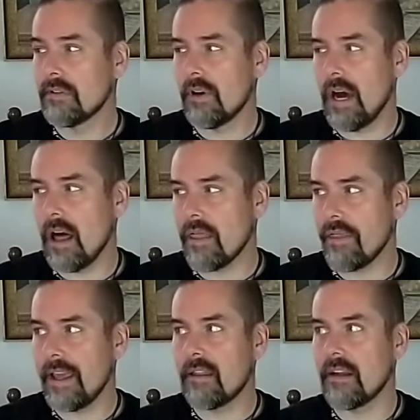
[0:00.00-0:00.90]
So I
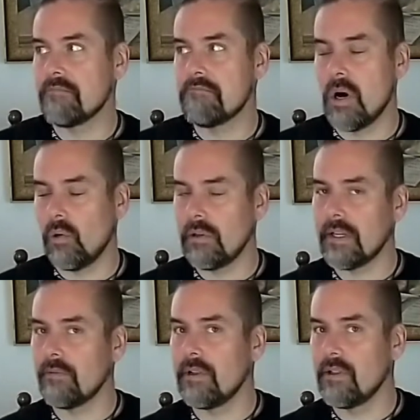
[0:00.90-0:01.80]
think that
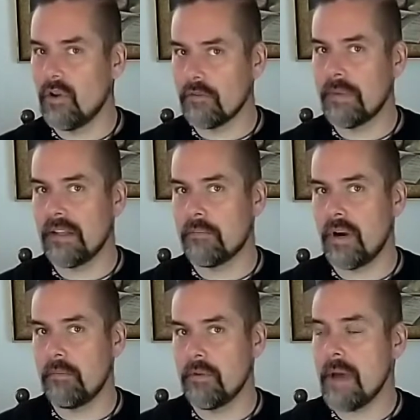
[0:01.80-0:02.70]
molding will not be the
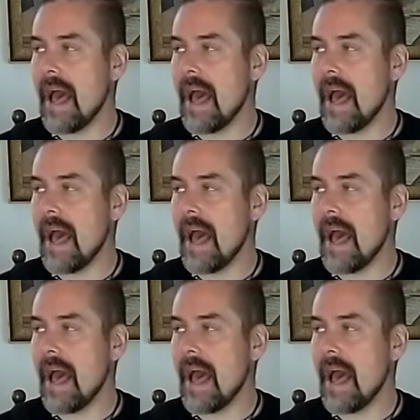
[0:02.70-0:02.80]
problem.